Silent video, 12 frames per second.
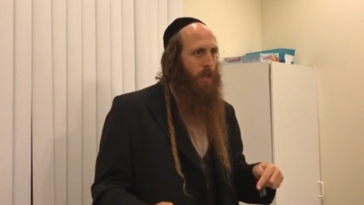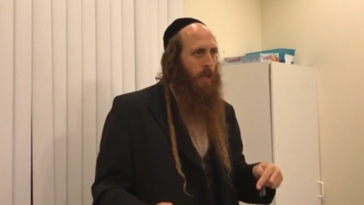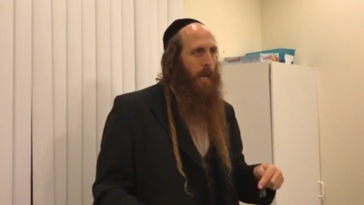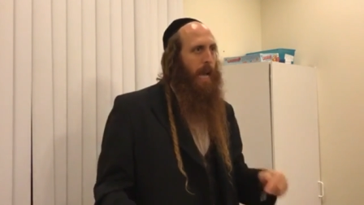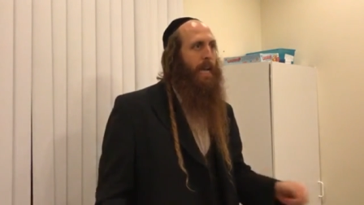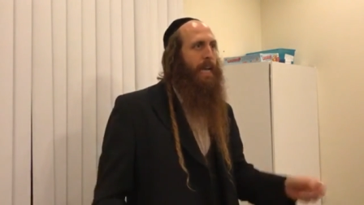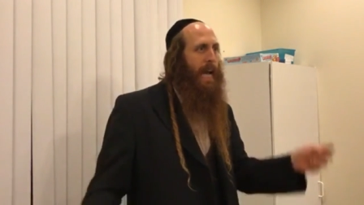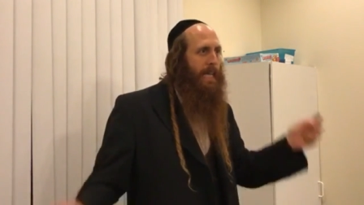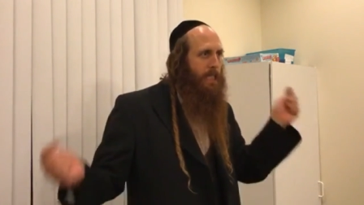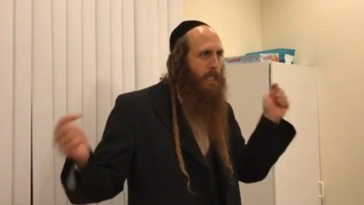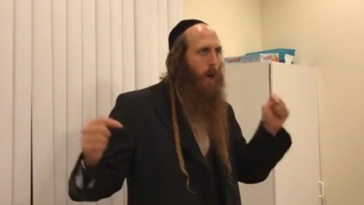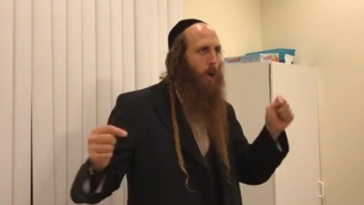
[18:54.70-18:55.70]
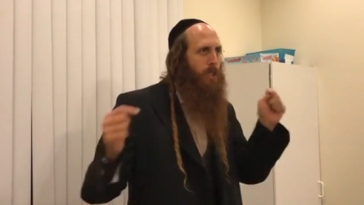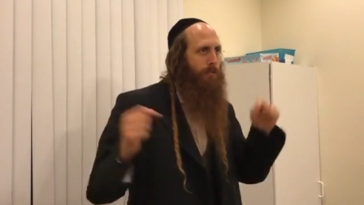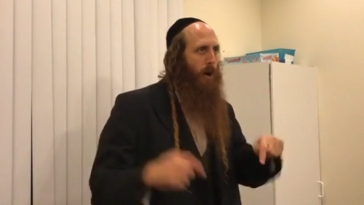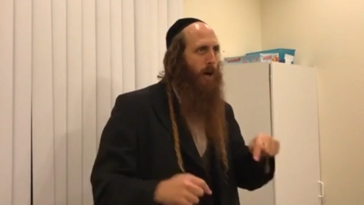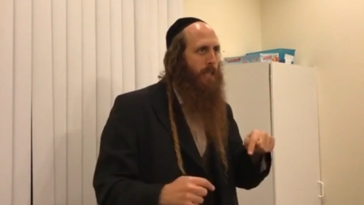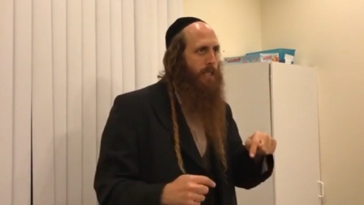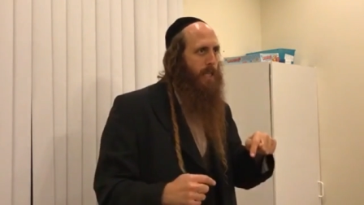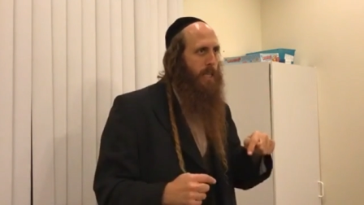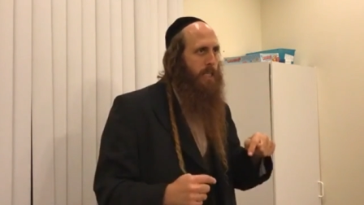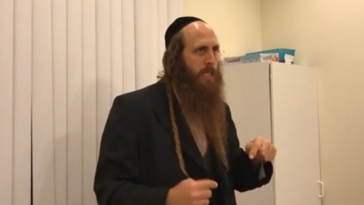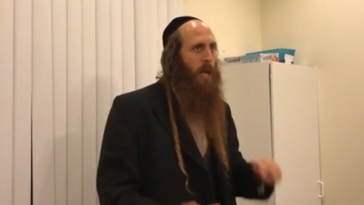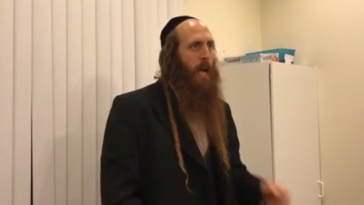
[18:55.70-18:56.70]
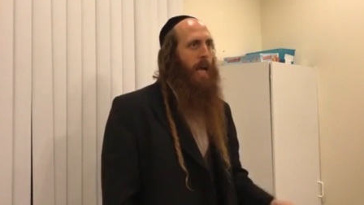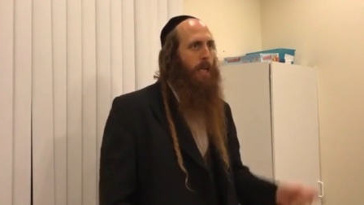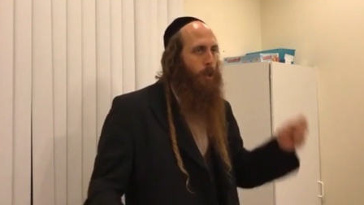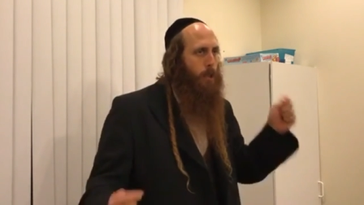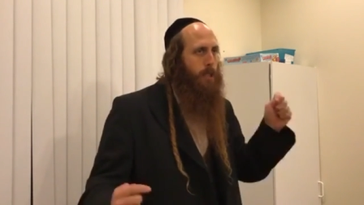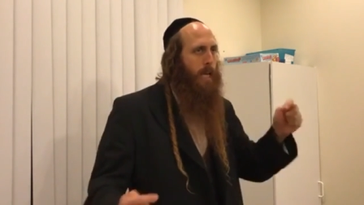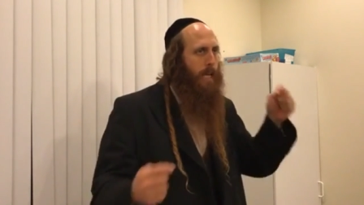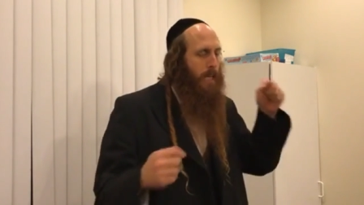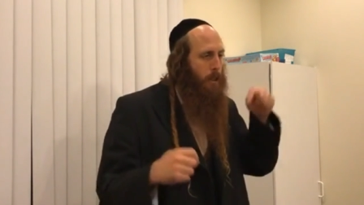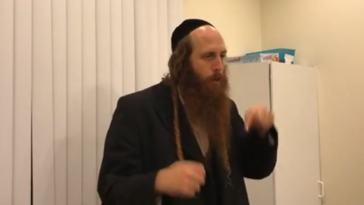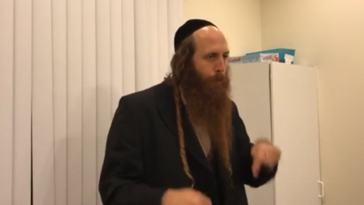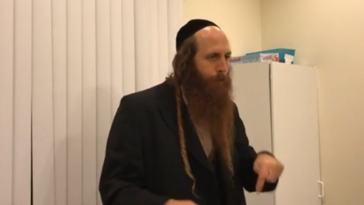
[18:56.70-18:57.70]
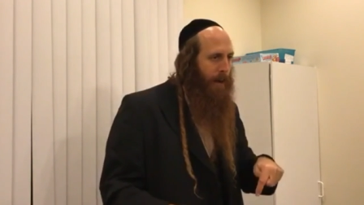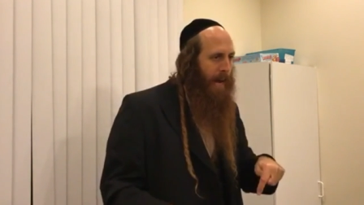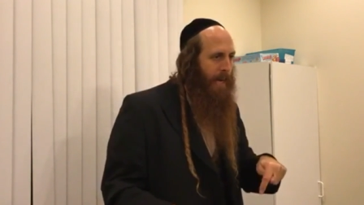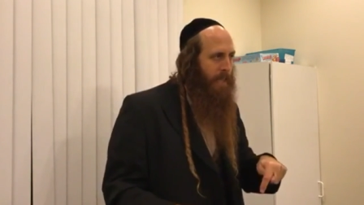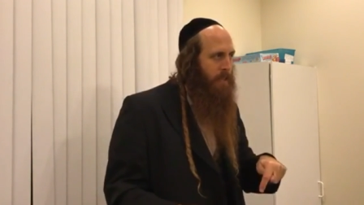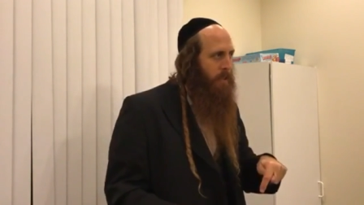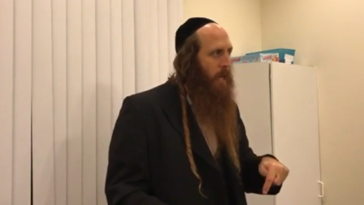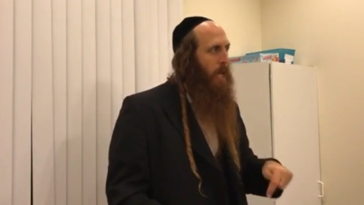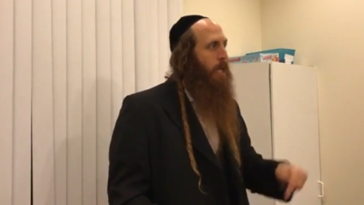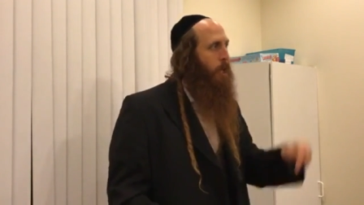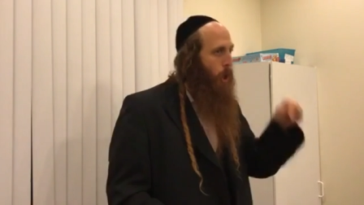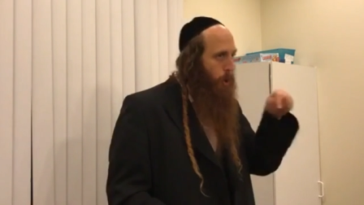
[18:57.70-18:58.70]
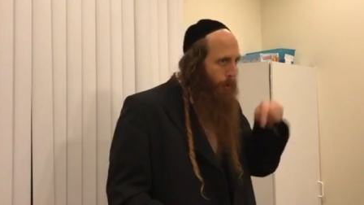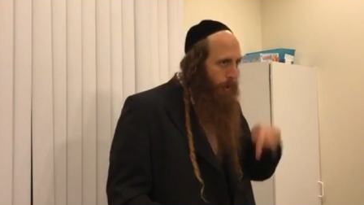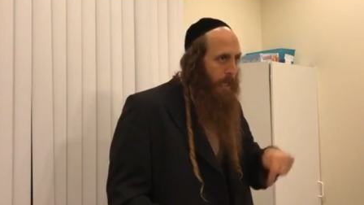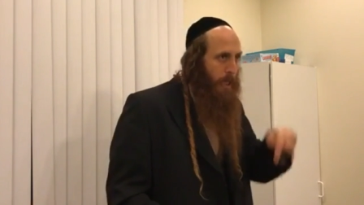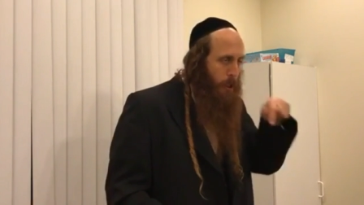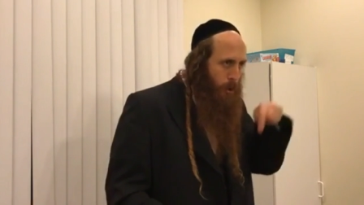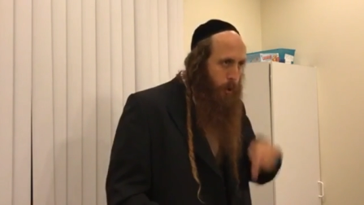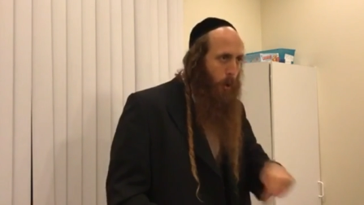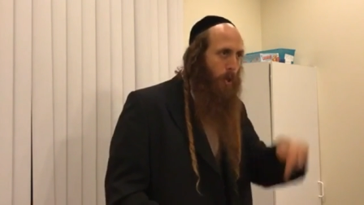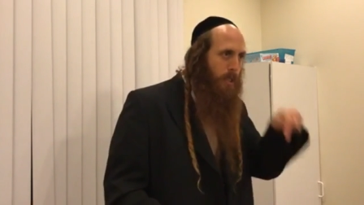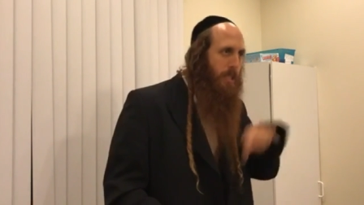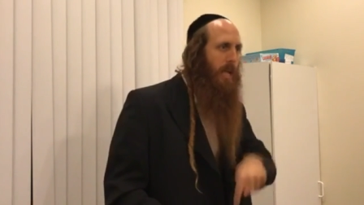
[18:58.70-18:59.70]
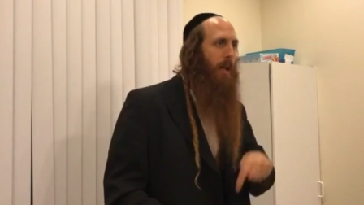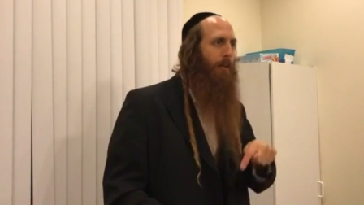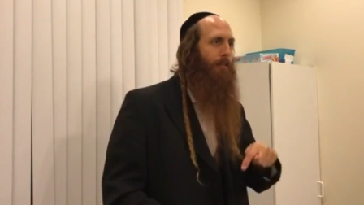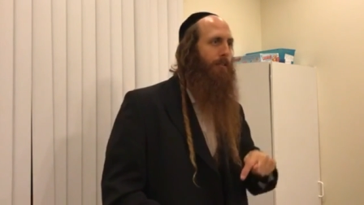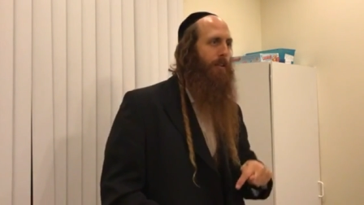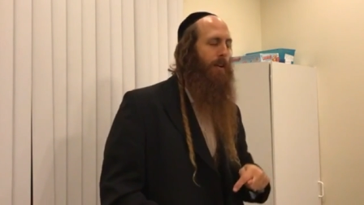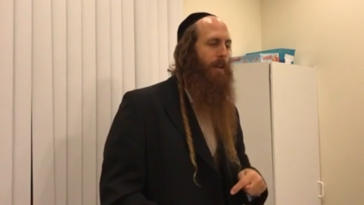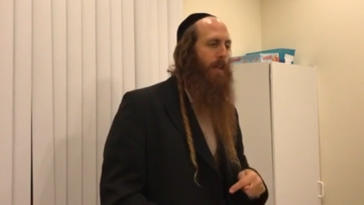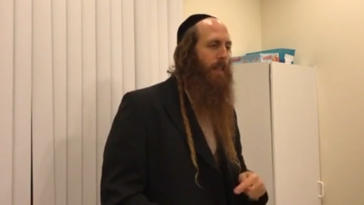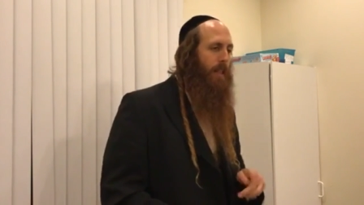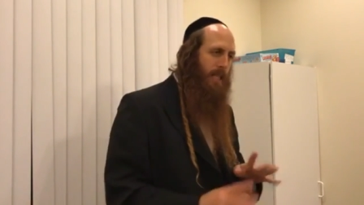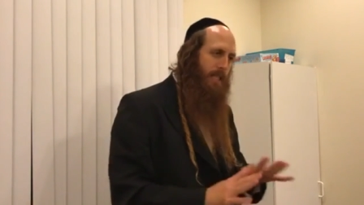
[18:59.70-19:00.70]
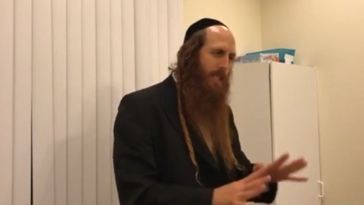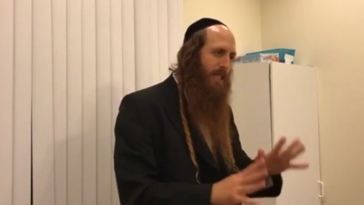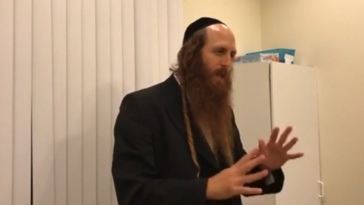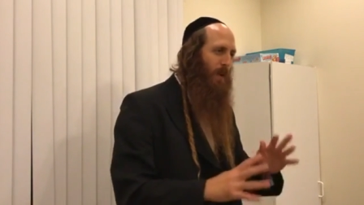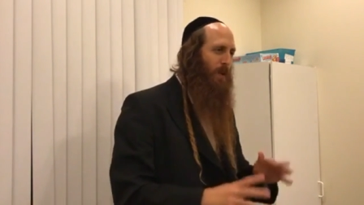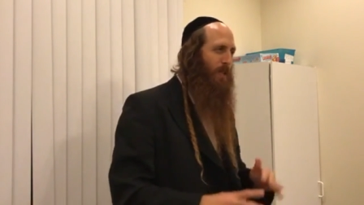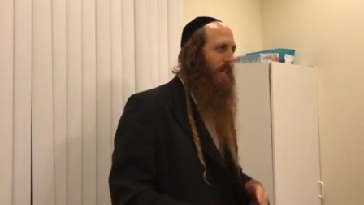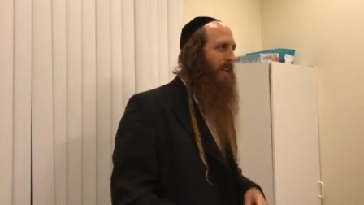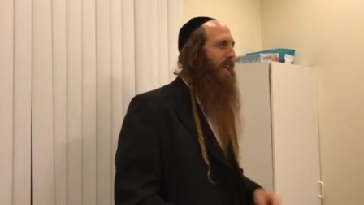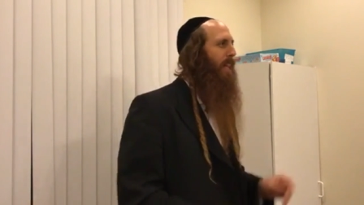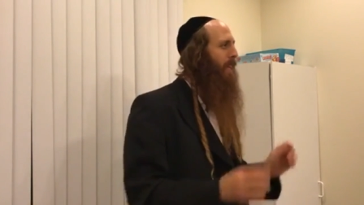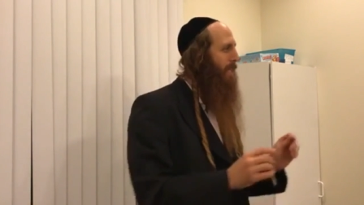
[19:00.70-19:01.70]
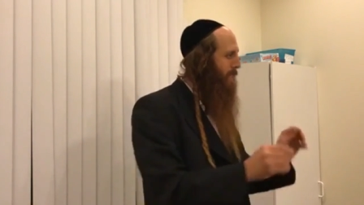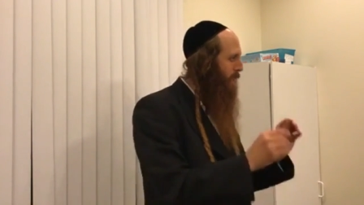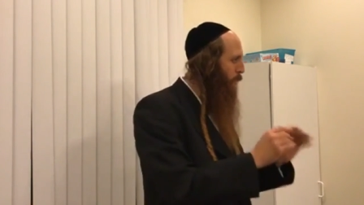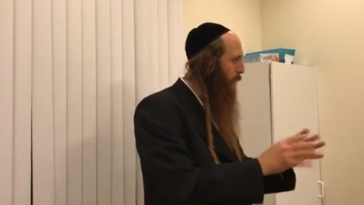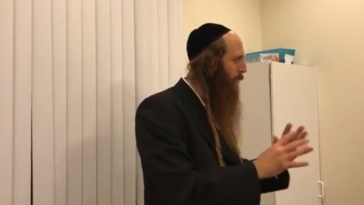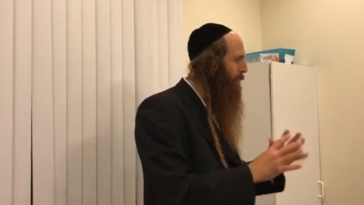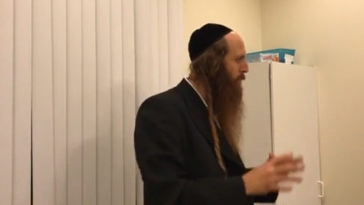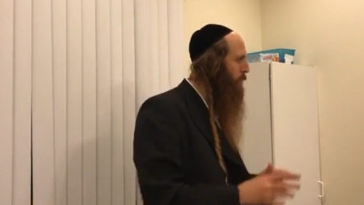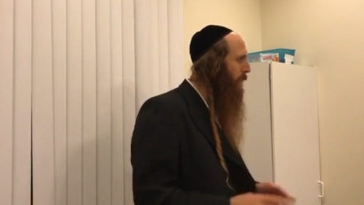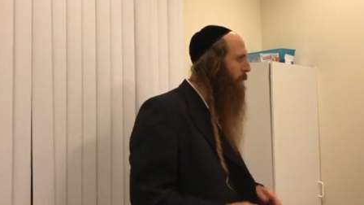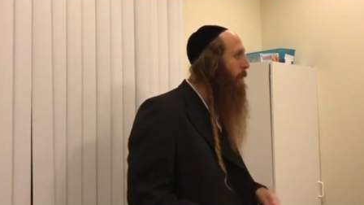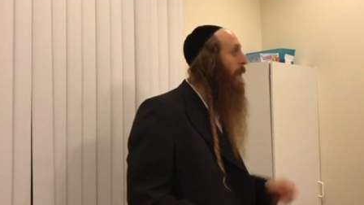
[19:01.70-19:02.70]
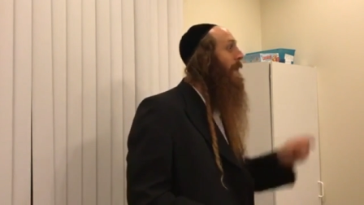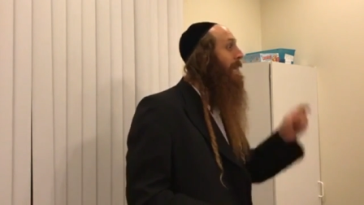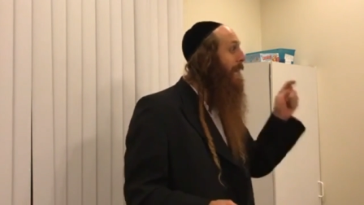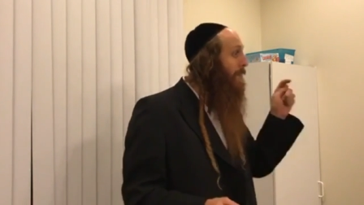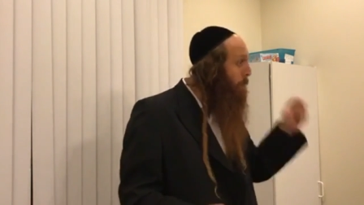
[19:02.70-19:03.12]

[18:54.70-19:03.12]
against those voices and to seek and to find your real true self. That's the solution. That's the will of Hashem. That